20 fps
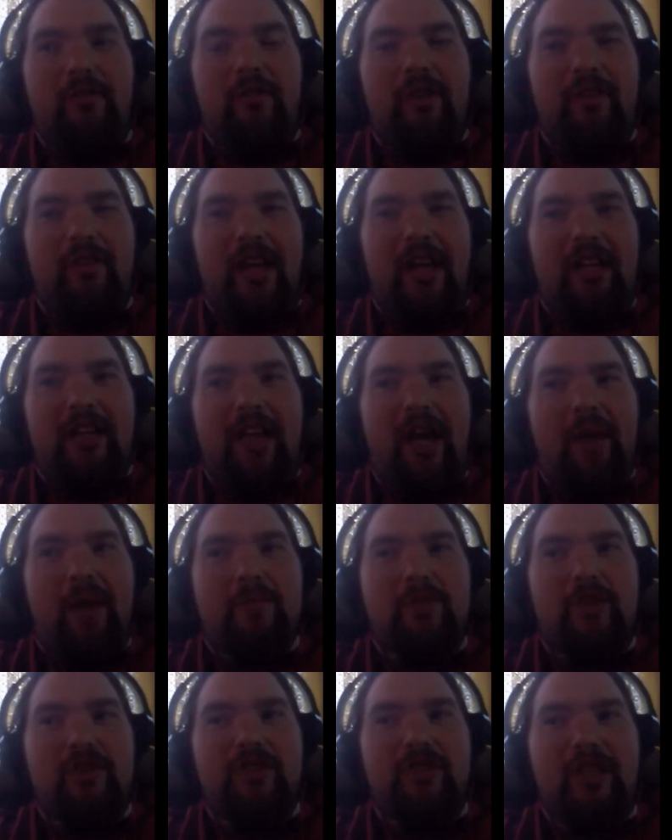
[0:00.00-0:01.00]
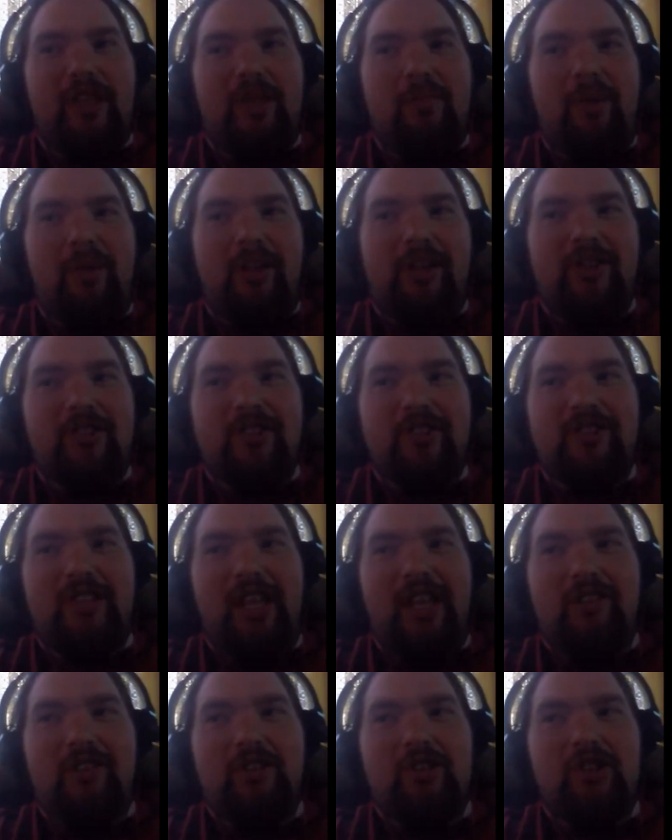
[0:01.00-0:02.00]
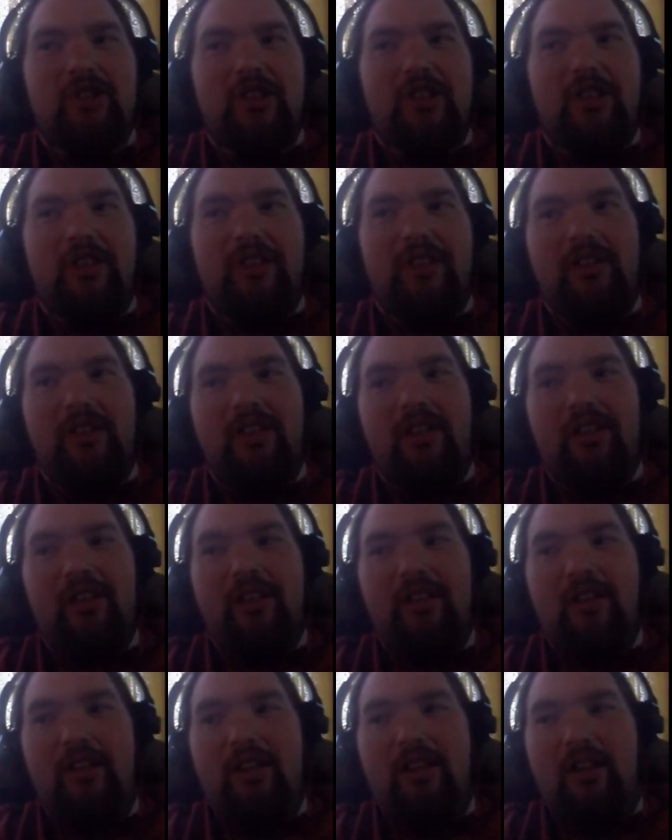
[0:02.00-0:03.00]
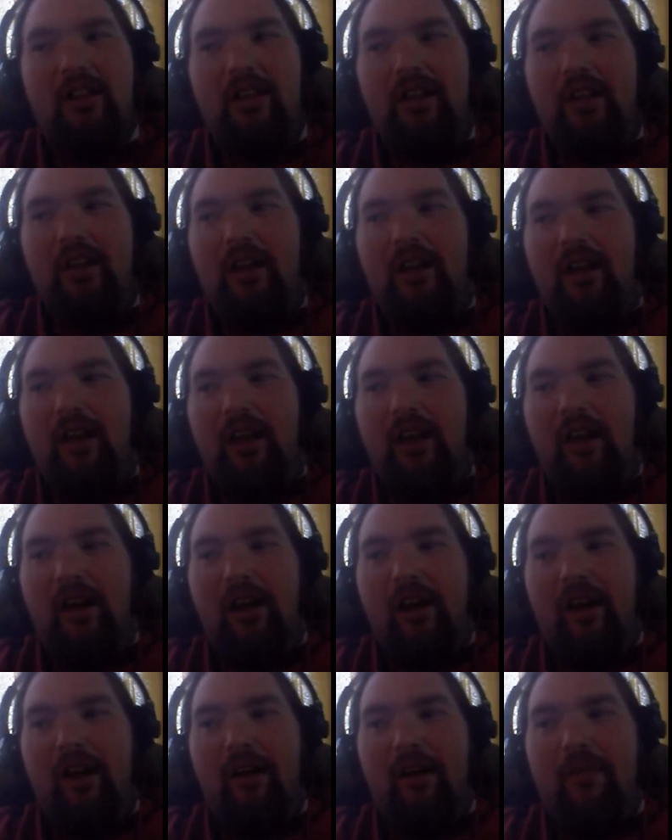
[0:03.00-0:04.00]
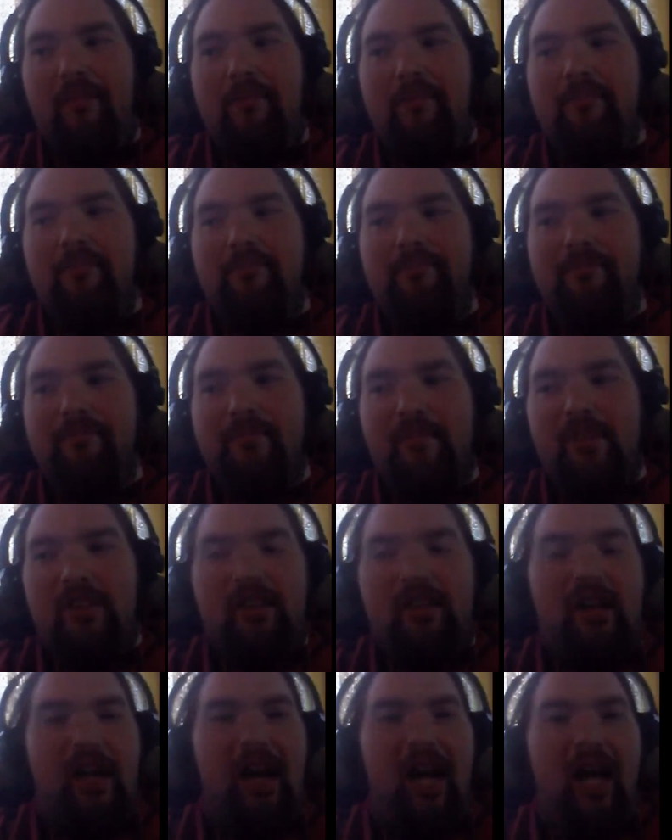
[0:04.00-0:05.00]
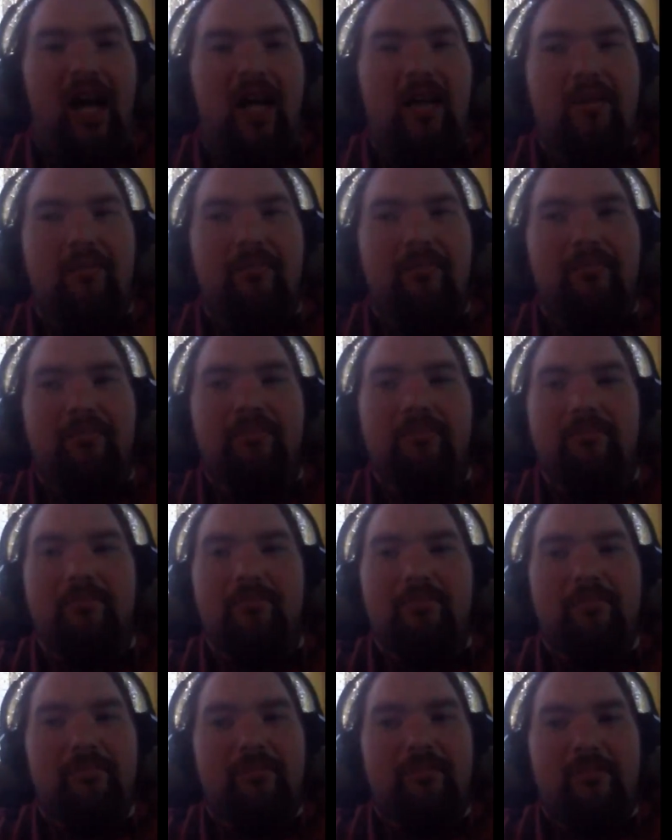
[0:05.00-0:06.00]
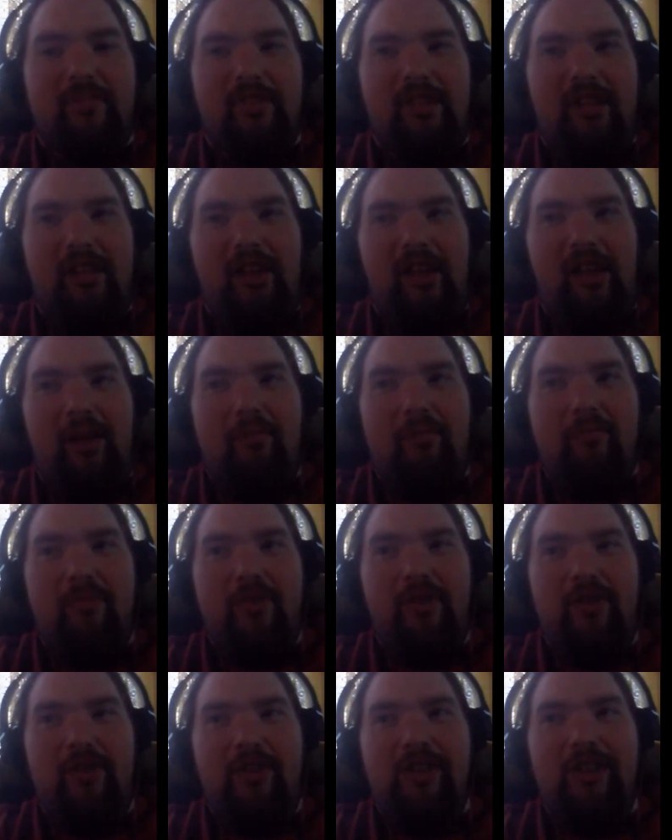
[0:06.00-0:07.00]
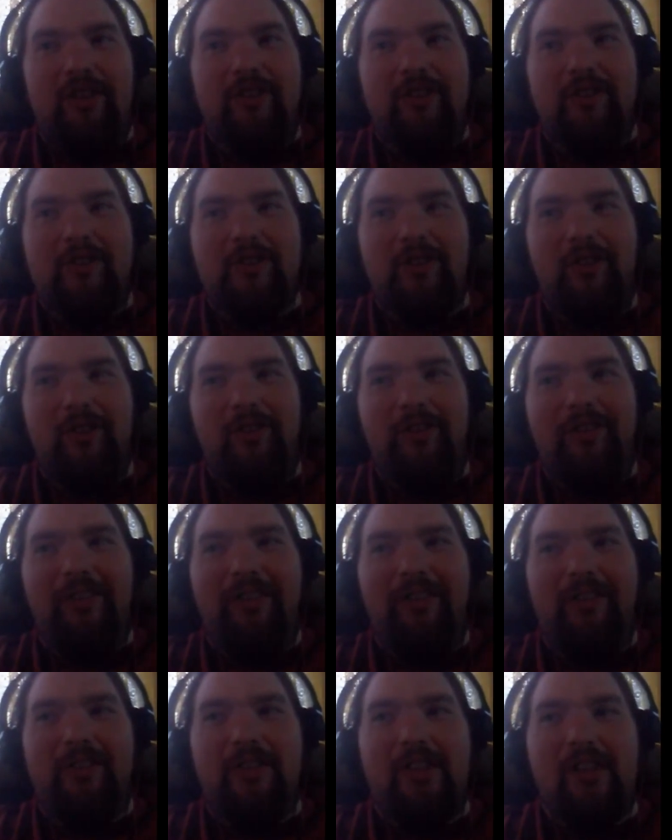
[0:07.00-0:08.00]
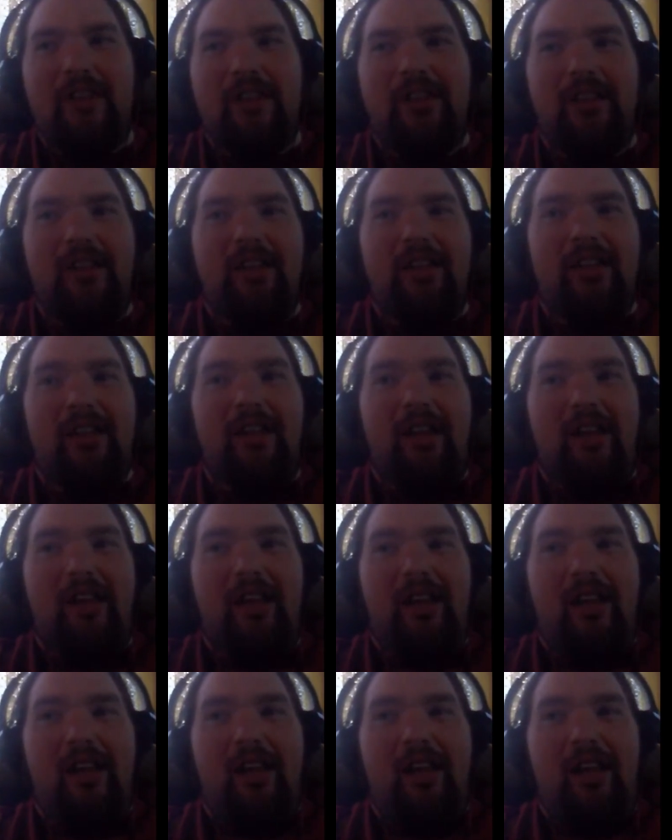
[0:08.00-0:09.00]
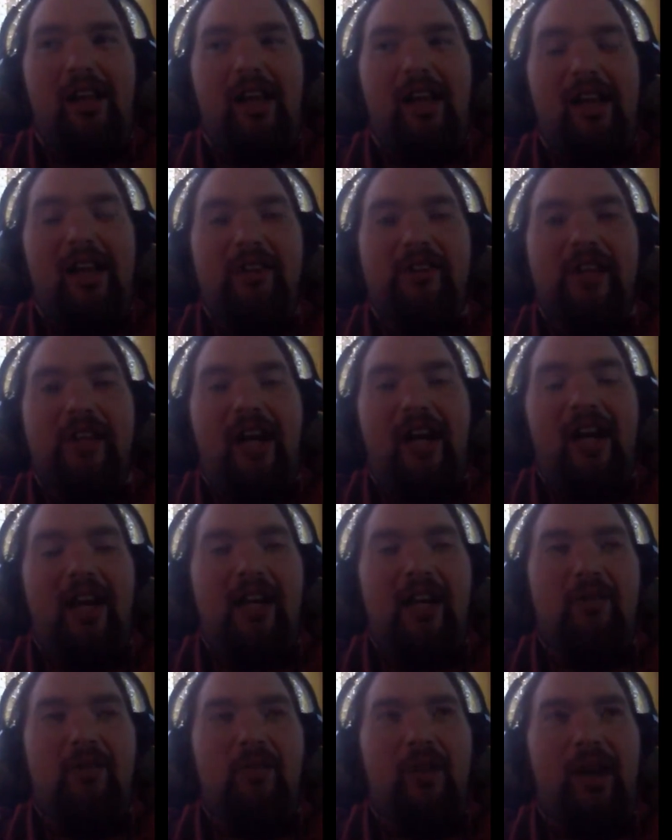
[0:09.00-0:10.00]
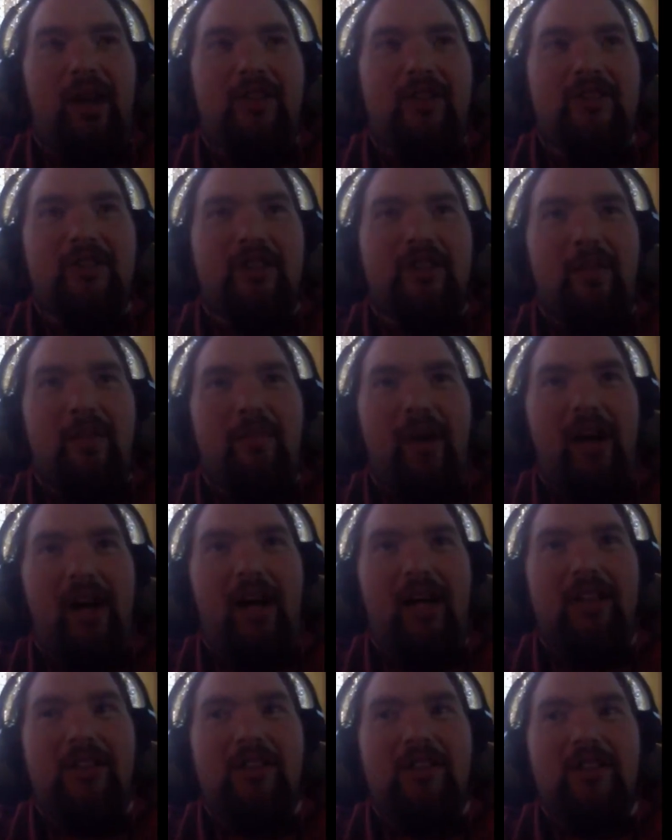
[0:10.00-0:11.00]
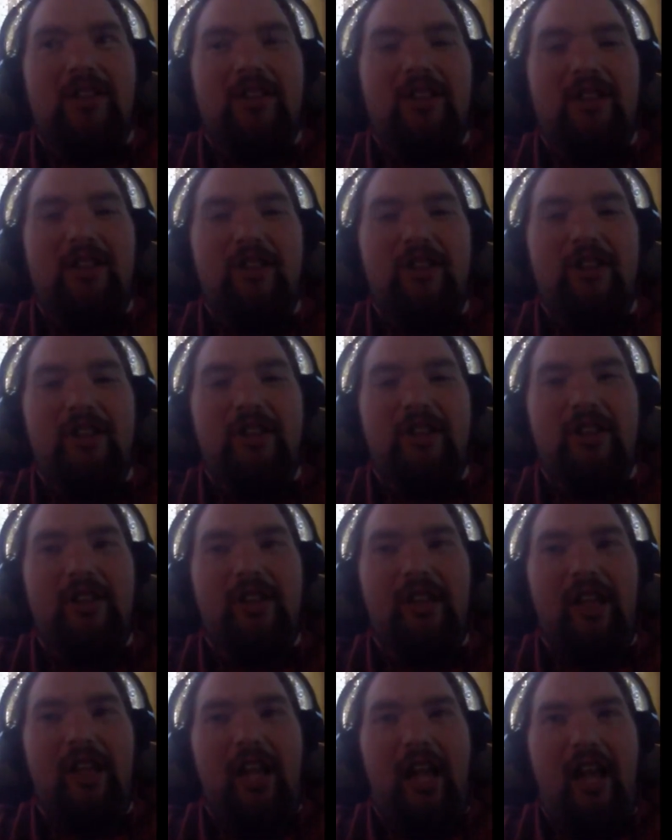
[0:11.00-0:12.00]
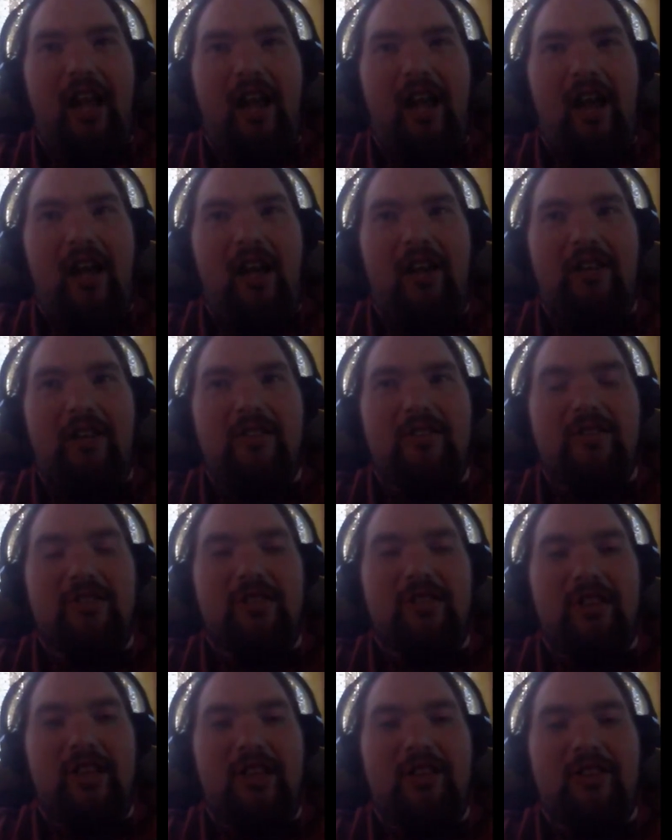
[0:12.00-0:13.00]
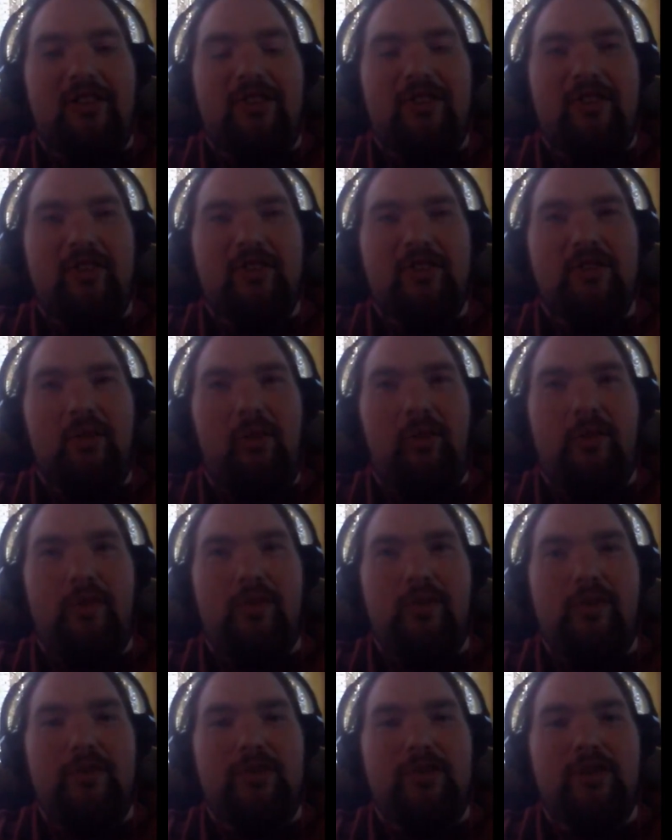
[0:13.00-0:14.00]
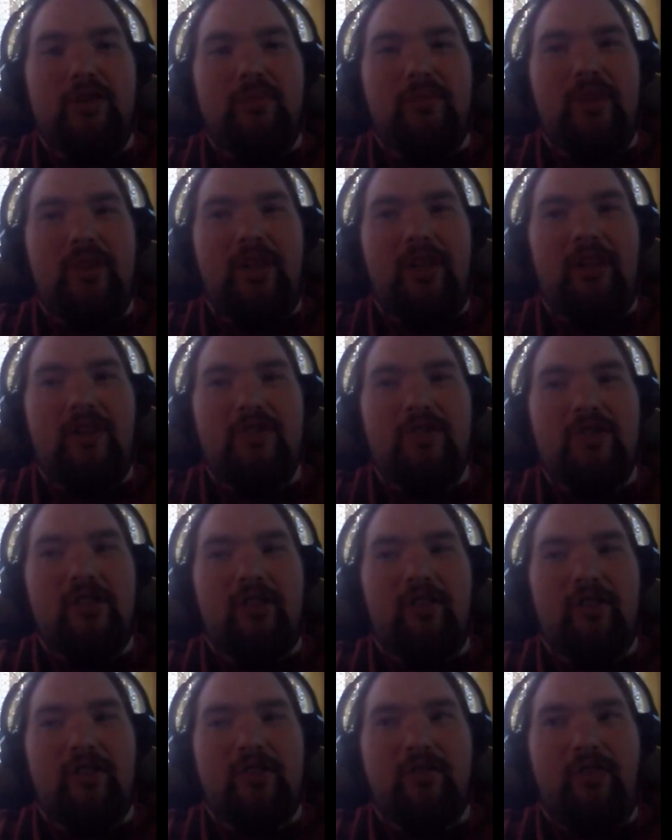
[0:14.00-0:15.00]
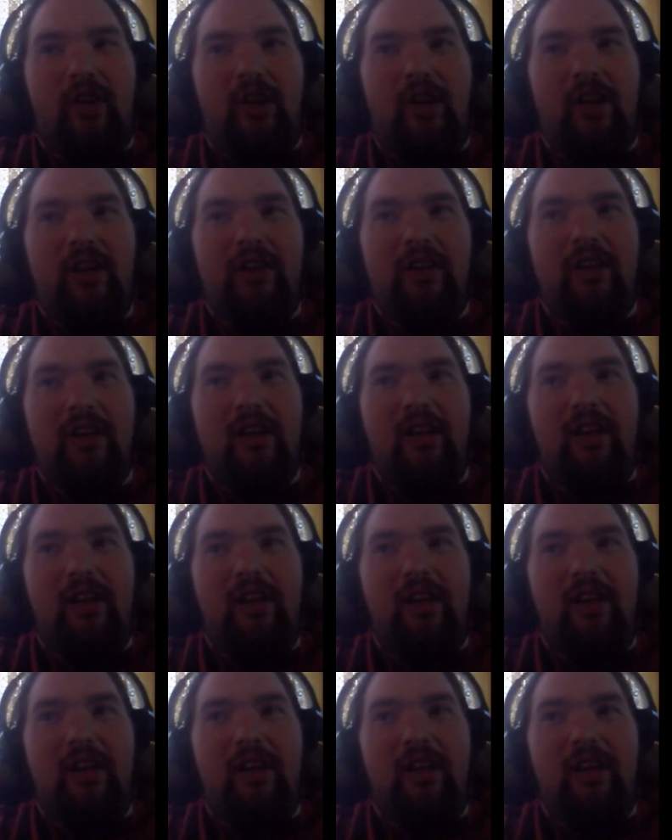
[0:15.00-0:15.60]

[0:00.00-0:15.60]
that captures anybody's attention. I'm 30 years old, and I wanted to come on here and get into this whole YouTube thing because it looks fun.